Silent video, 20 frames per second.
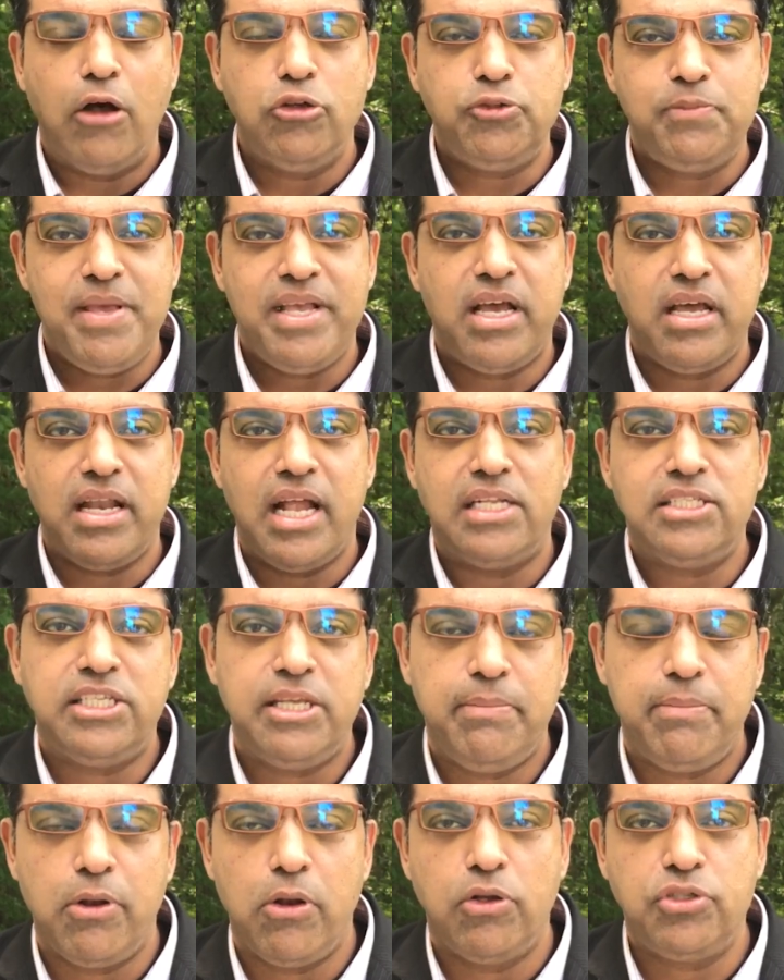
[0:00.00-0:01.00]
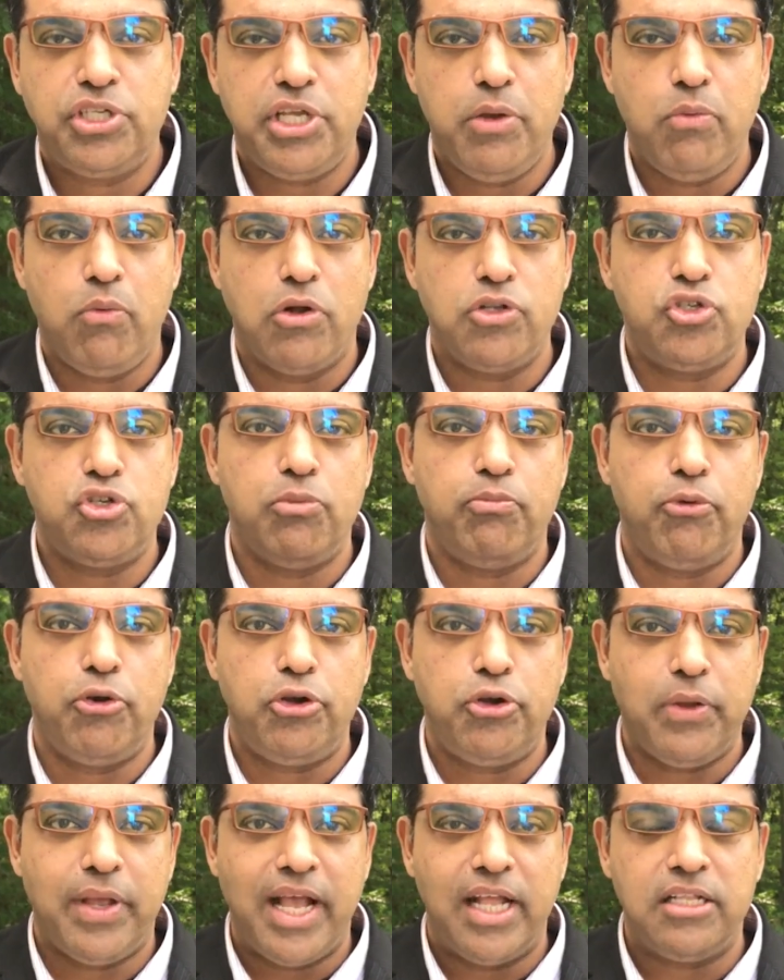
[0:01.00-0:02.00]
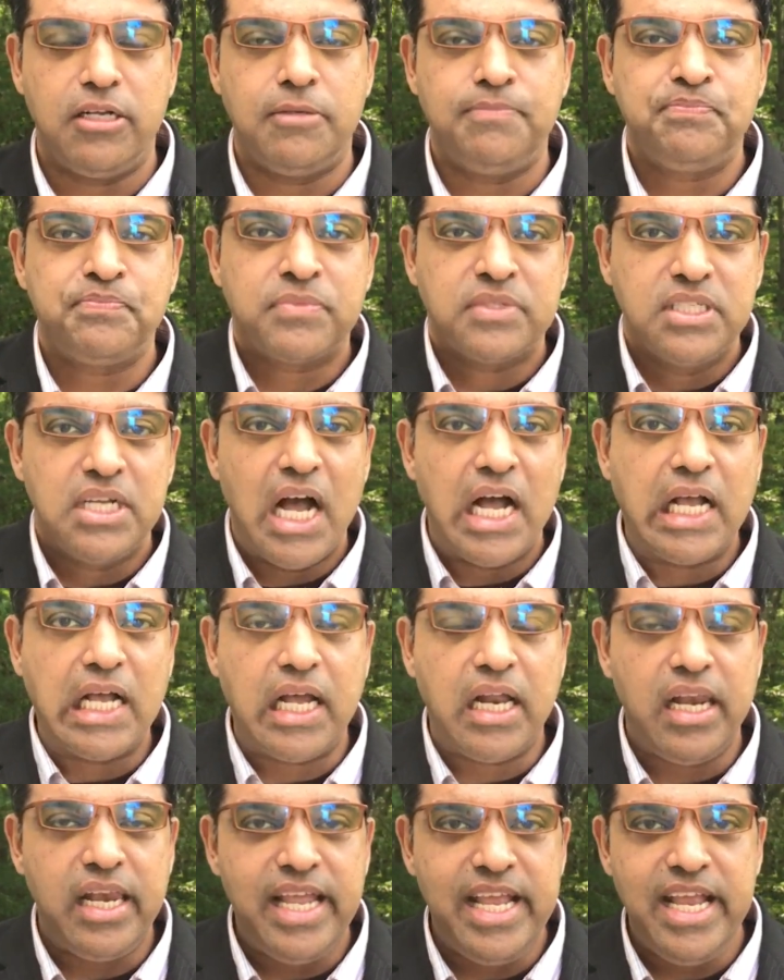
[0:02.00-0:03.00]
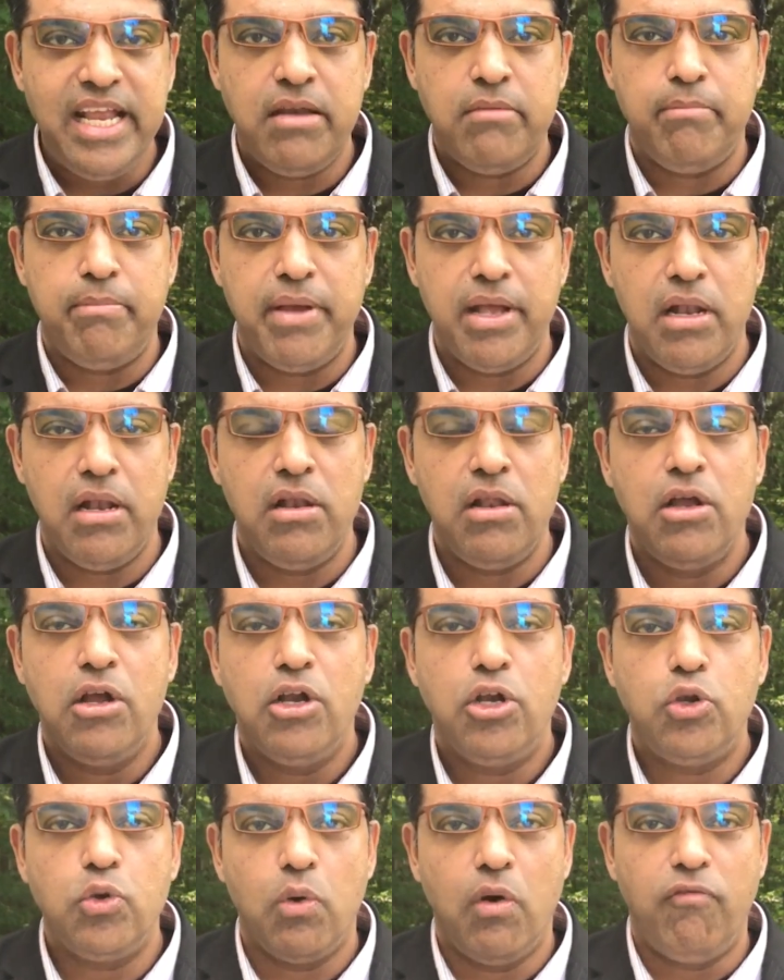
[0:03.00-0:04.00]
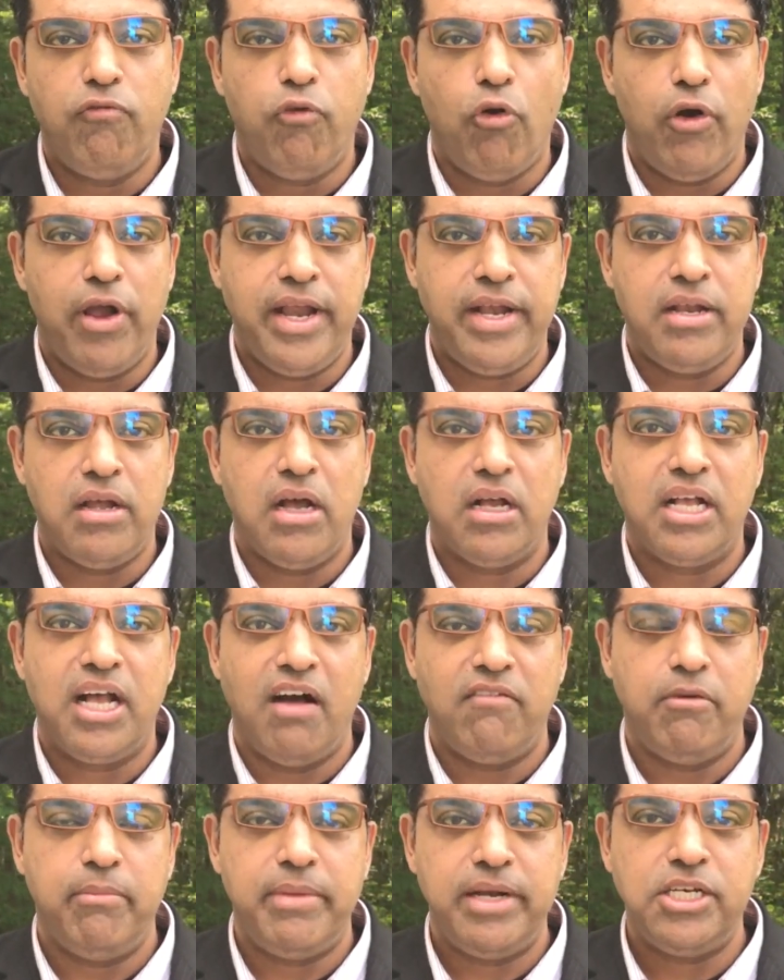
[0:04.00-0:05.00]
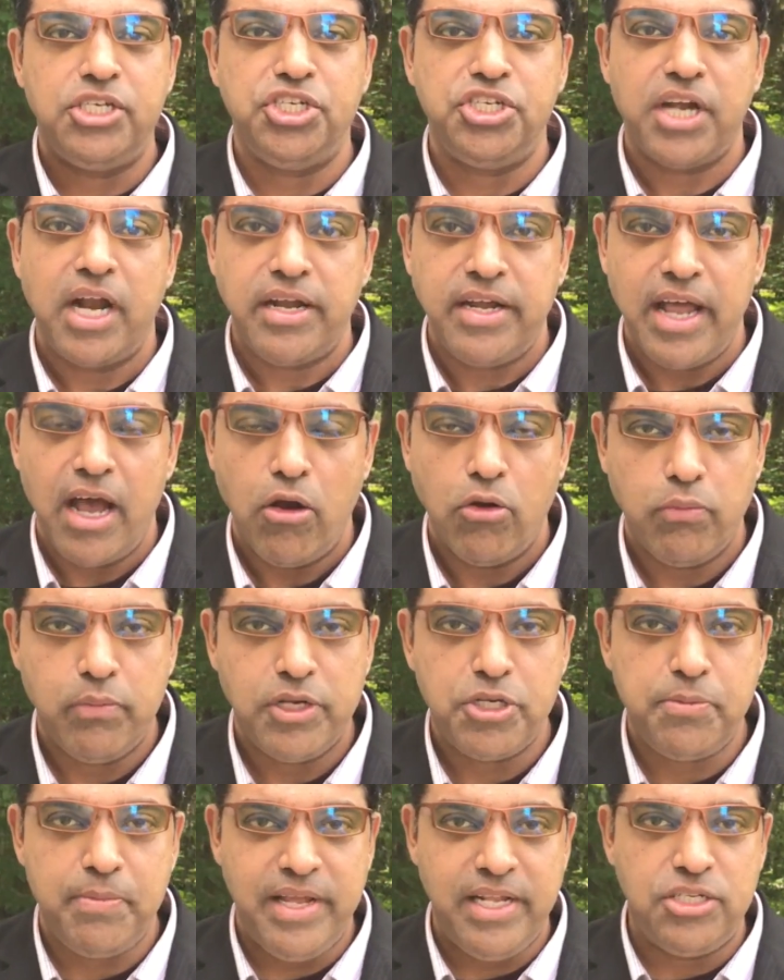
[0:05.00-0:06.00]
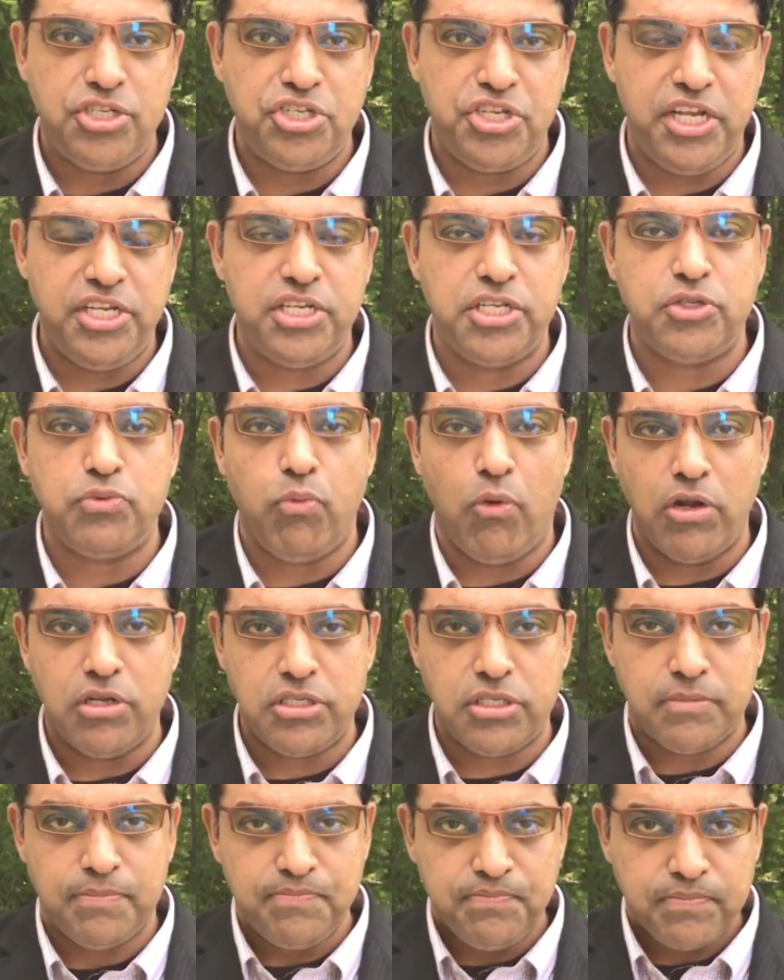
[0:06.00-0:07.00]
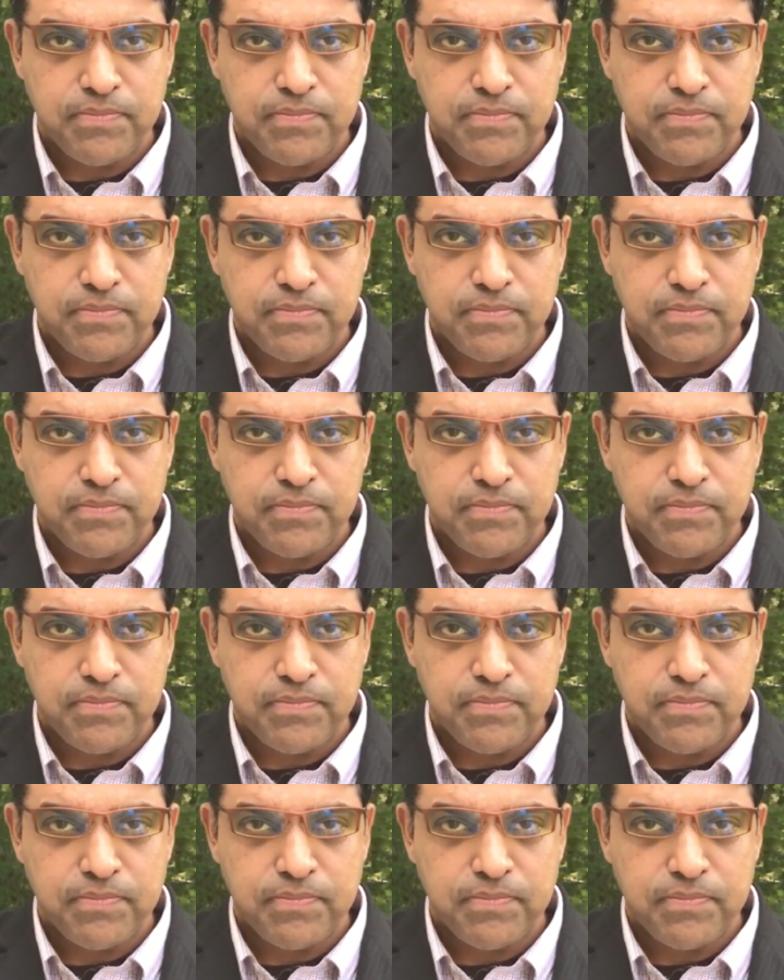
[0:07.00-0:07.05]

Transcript: House Speaker Nancy Pelosi wants to put together a clean bill to avoid a government shutdown, which means she just wants